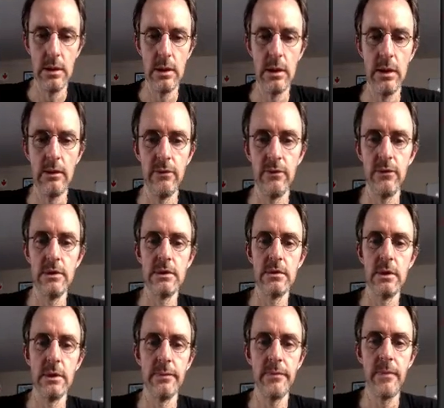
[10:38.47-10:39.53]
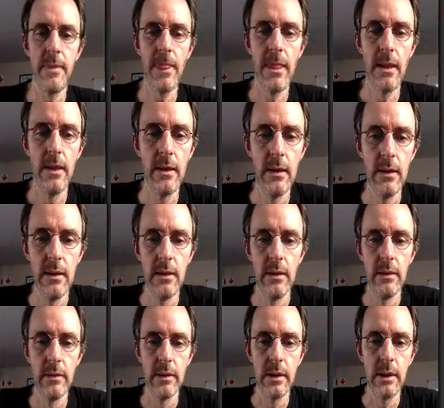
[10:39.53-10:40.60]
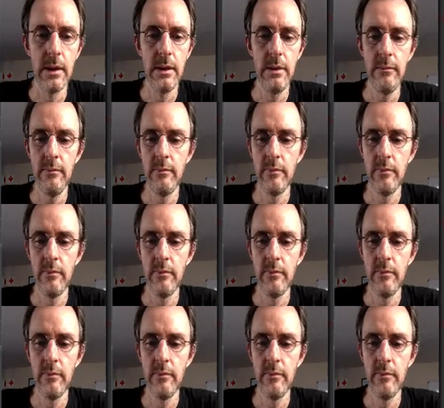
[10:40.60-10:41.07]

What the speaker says: Dev as well. Okay.